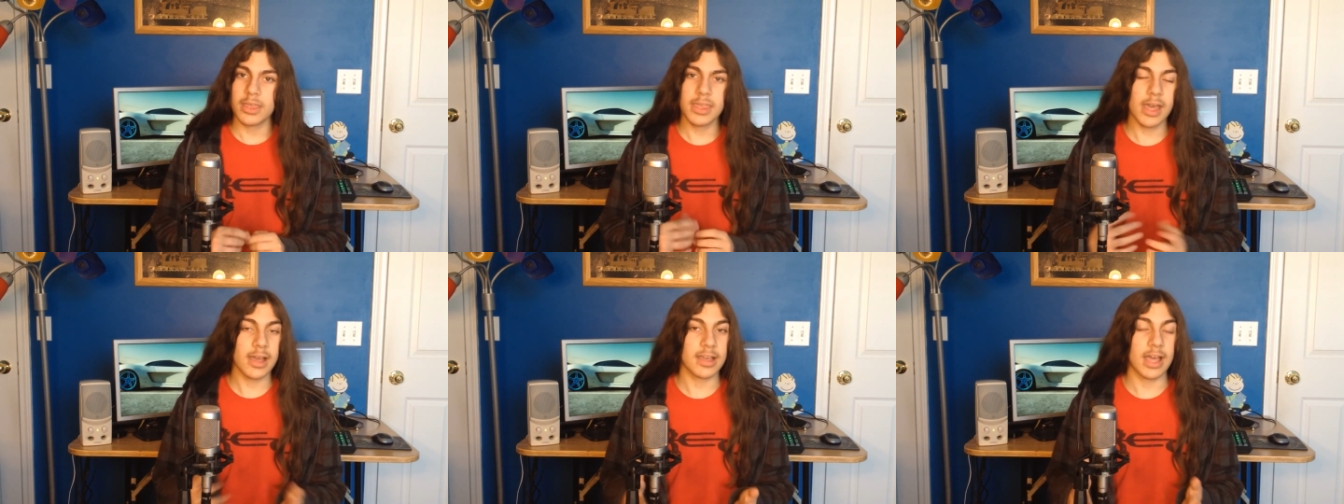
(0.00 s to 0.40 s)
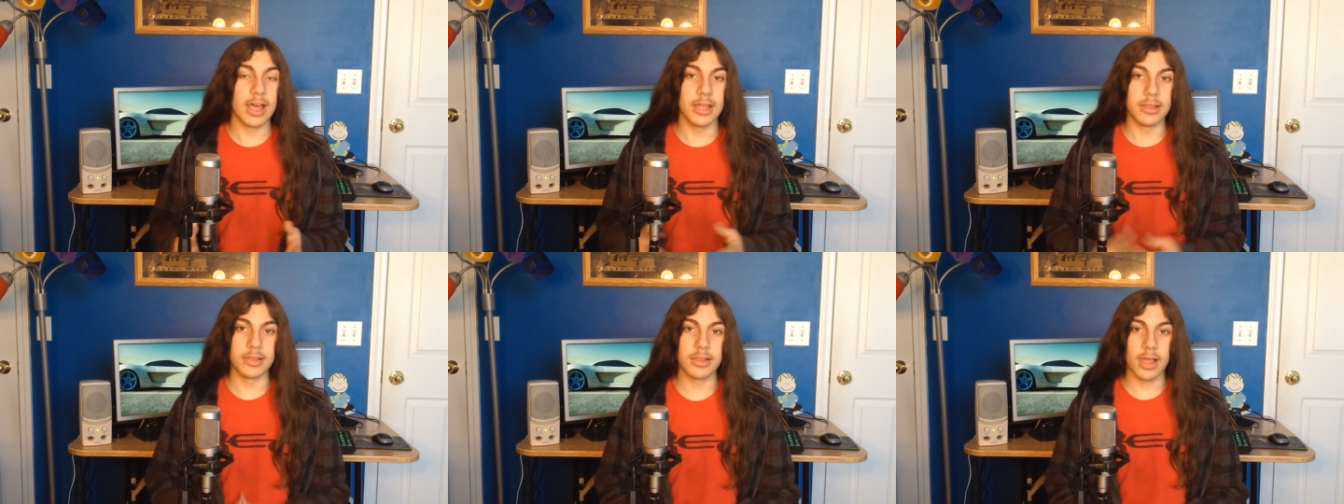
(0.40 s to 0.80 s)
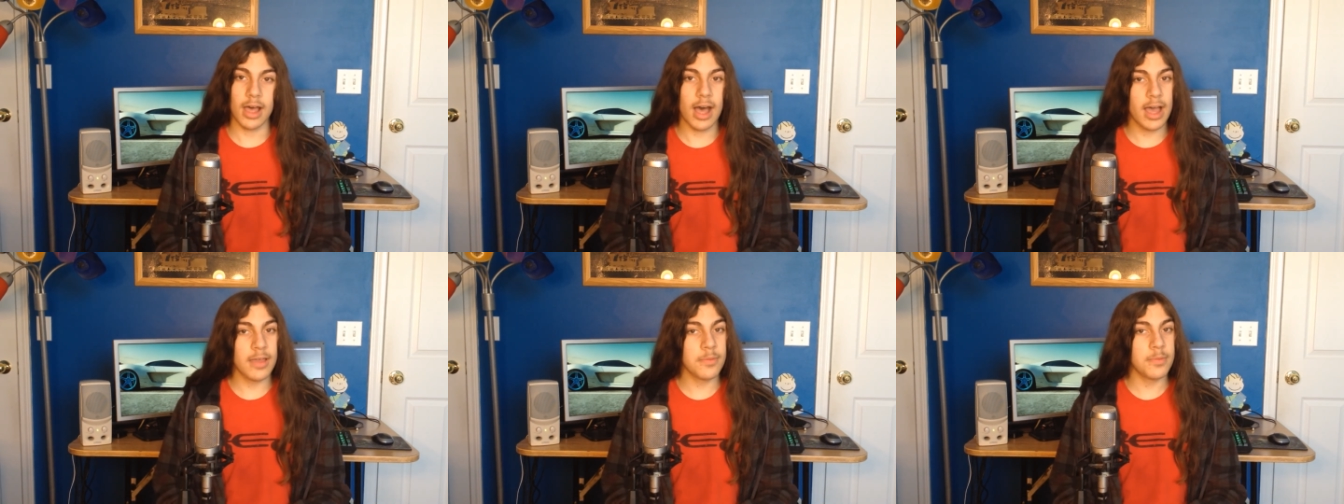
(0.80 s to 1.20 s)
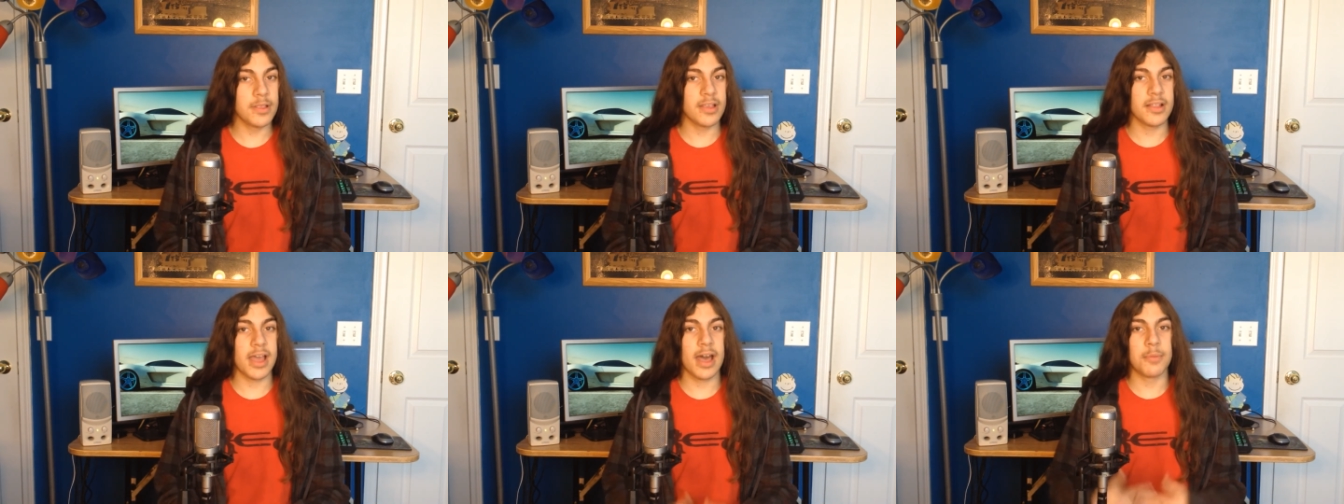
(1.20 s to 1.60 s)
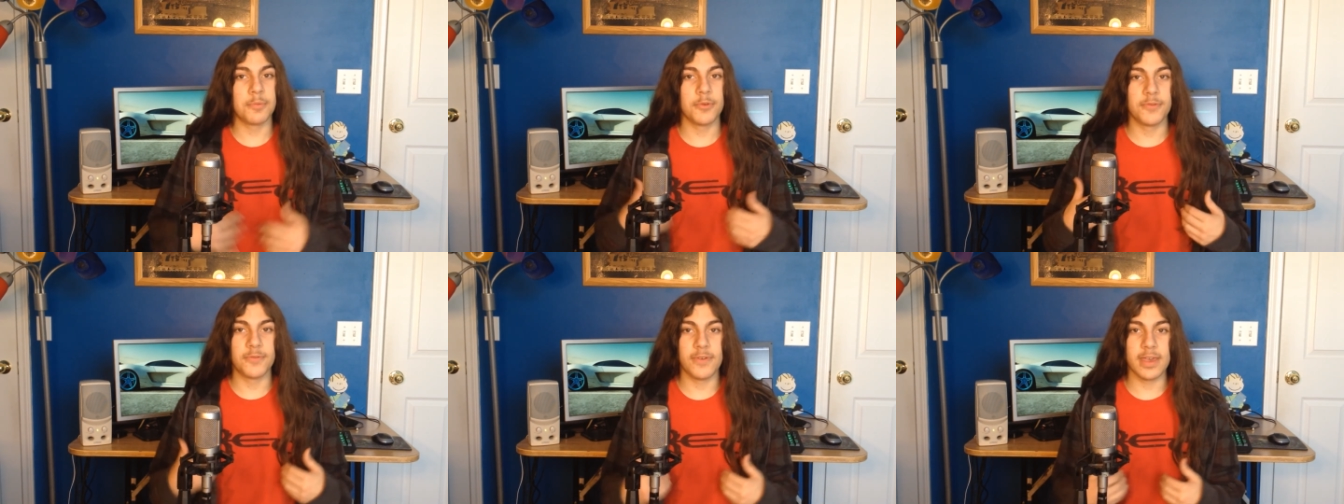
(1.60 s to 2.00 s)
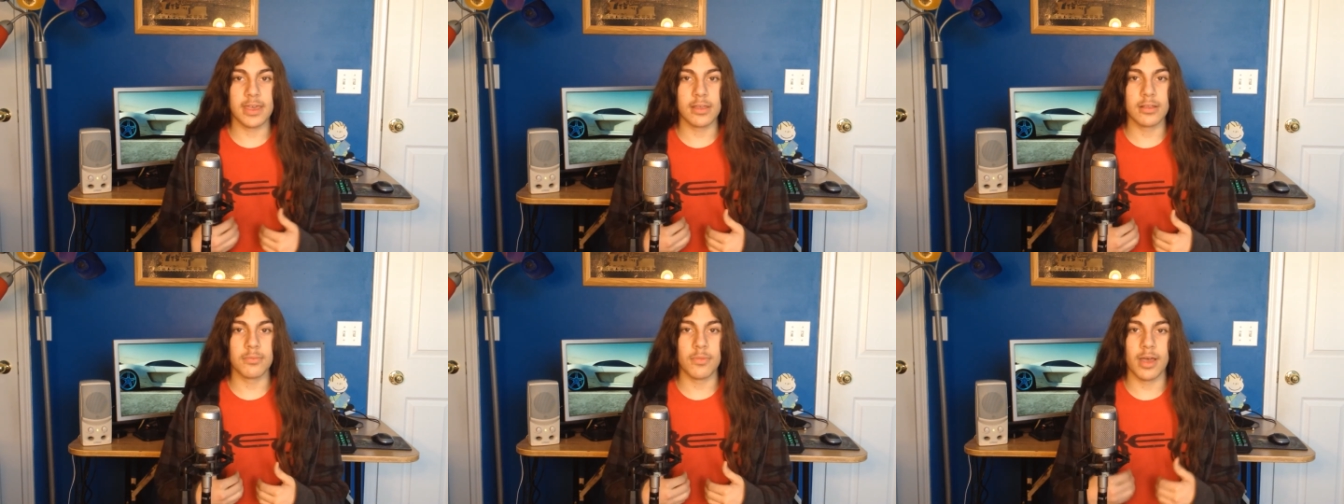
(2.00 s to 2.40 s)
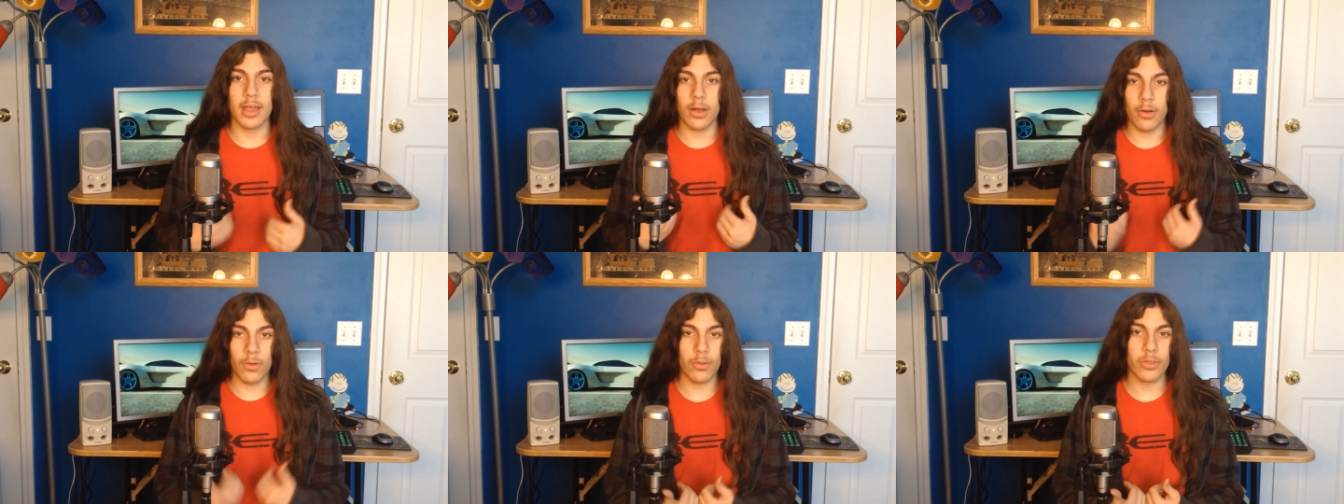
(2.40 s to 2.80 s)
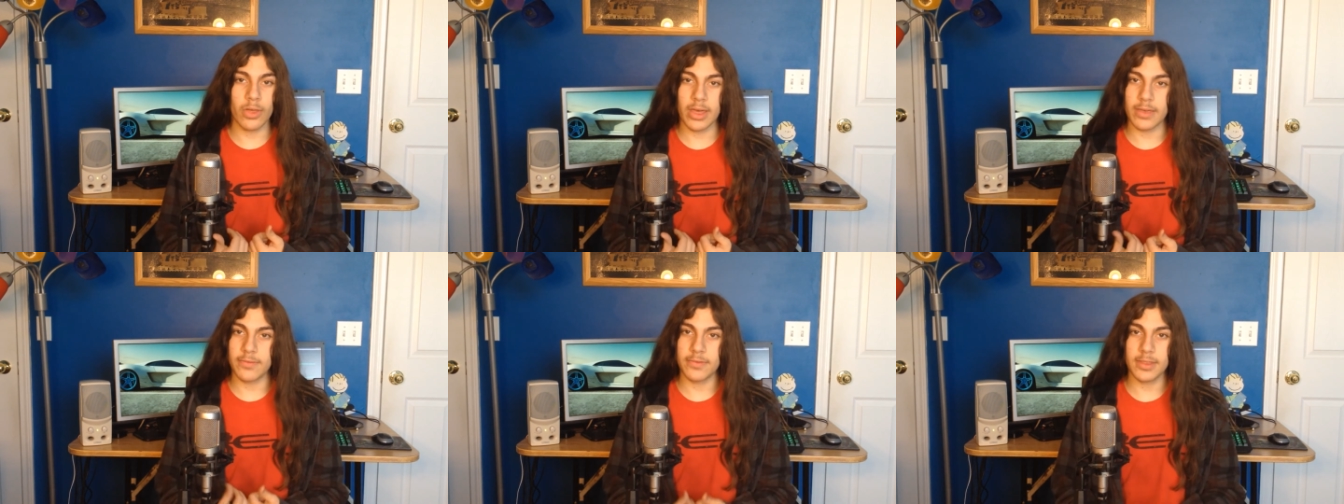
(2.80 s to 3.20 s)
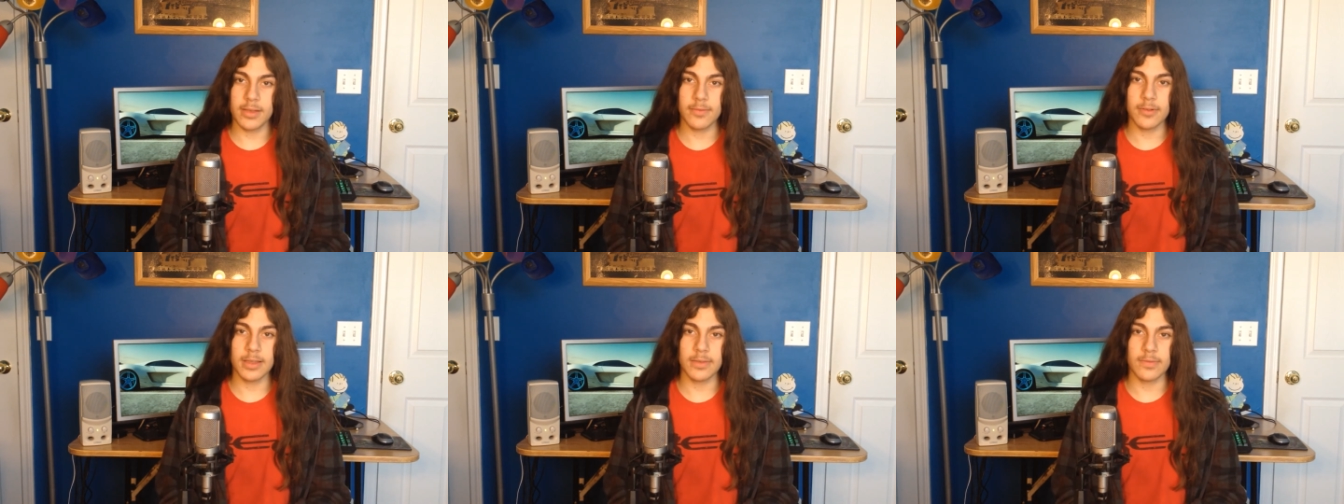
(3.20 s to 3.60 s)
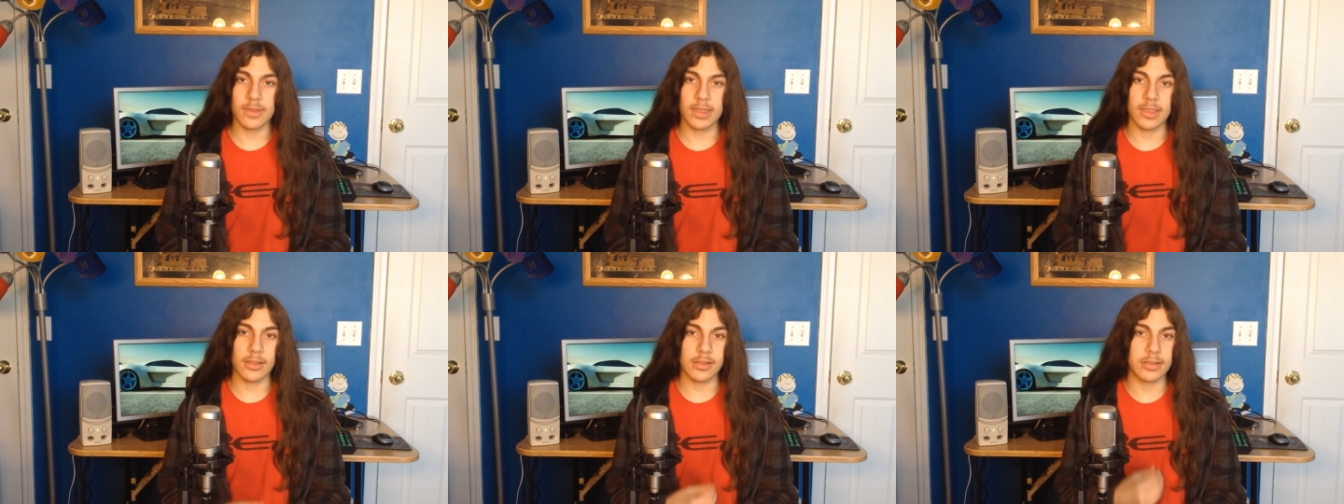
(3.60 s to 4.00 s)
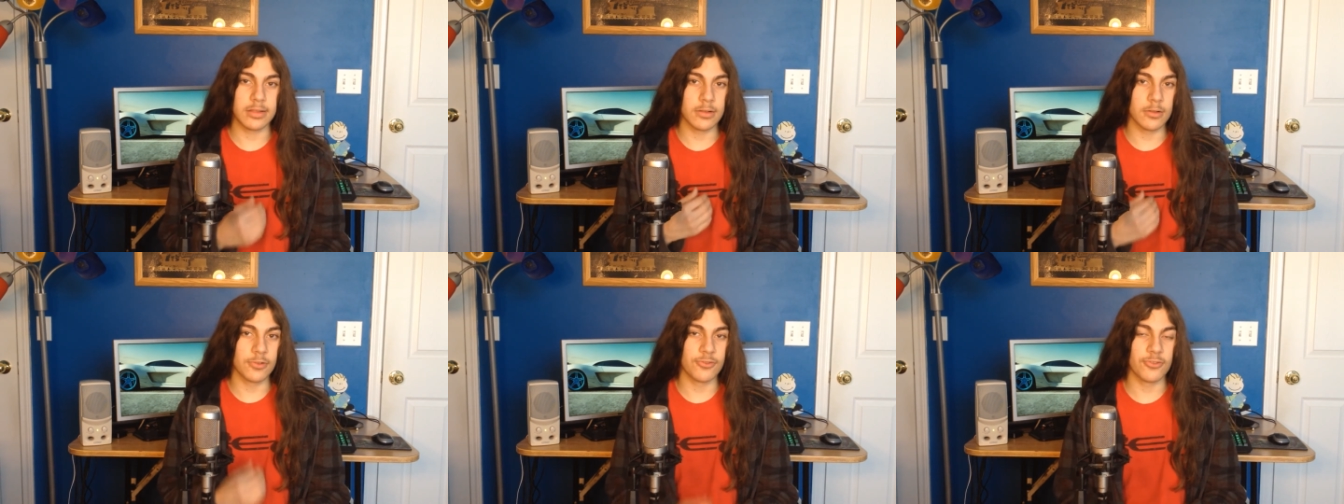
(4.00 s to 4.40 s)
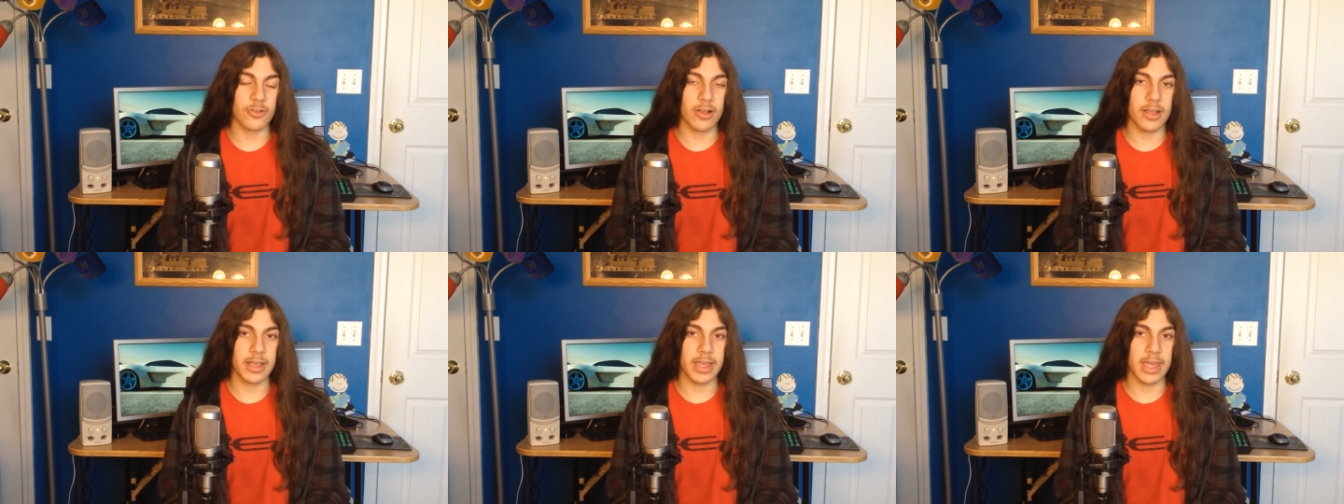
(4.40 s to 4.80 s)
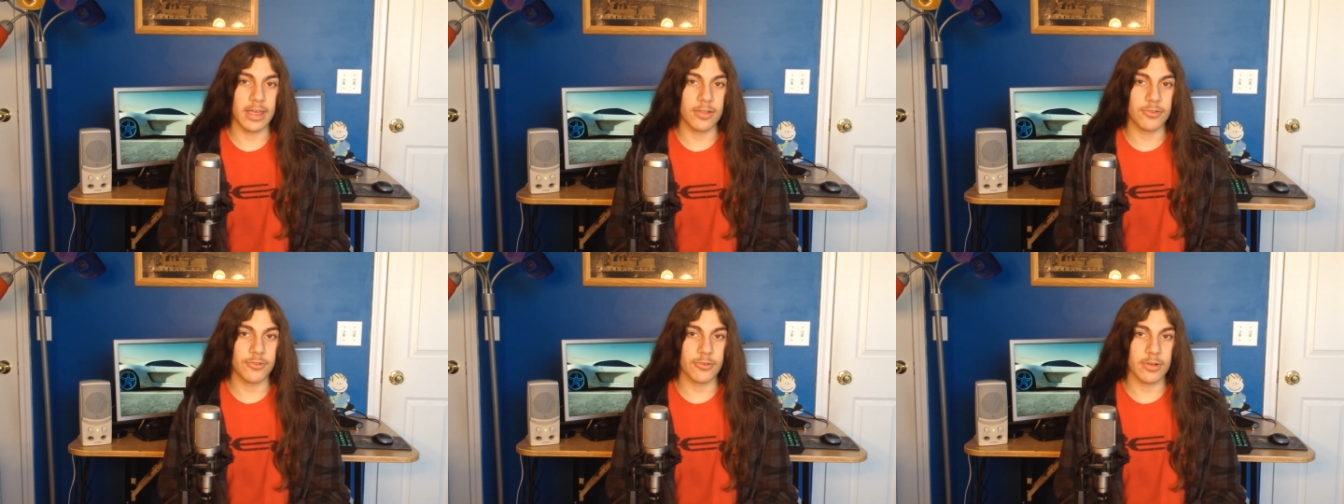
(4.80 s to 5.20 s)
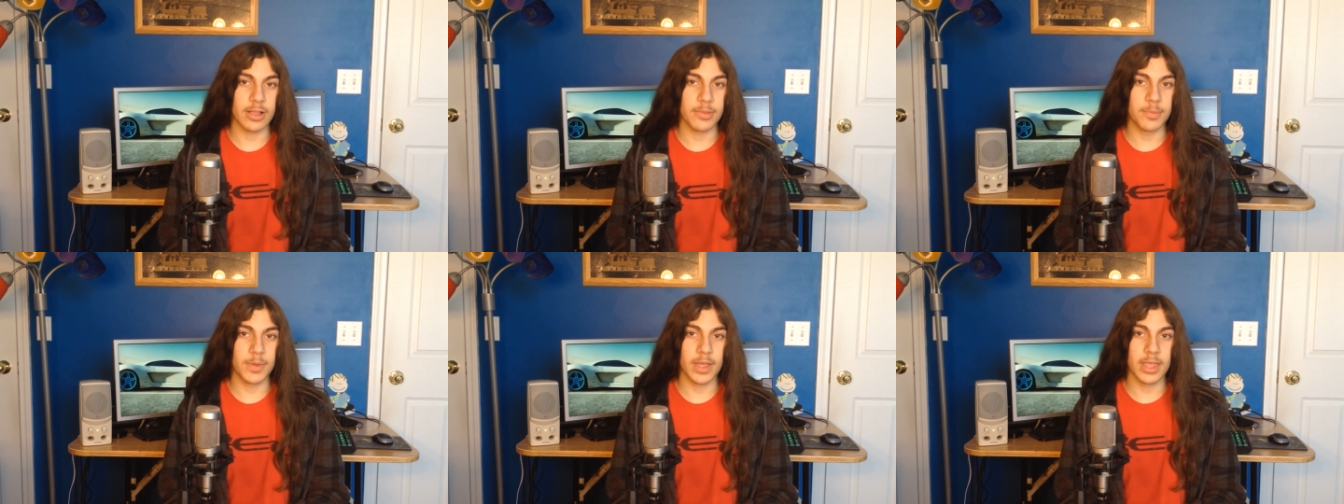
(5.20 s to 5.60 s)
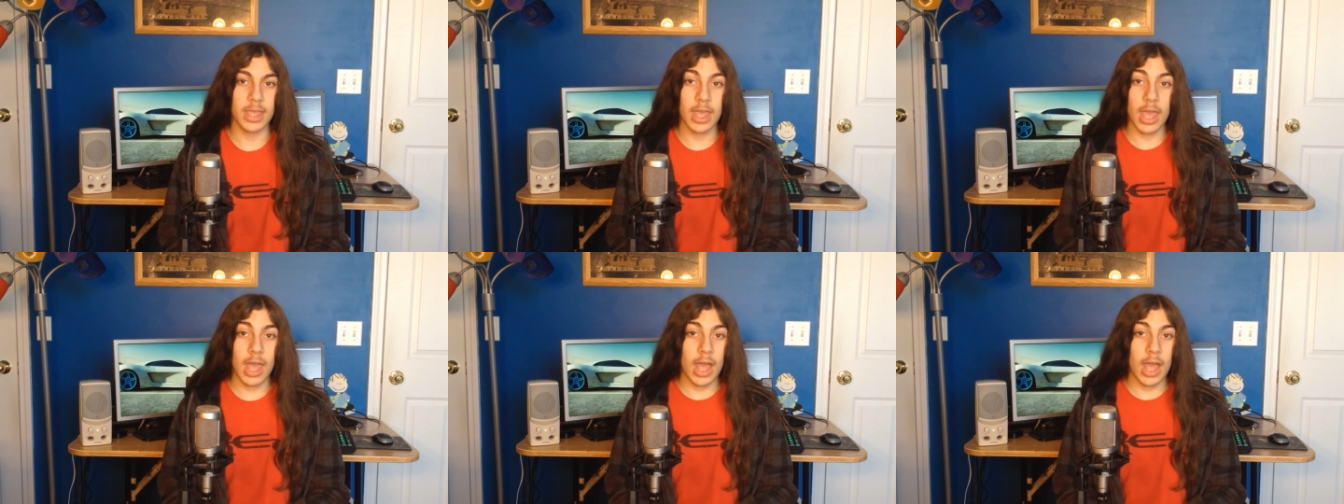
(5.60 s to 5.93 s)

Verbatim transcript: yeah guys, I've been an Apple fan my whole life, never even considered trying Android, but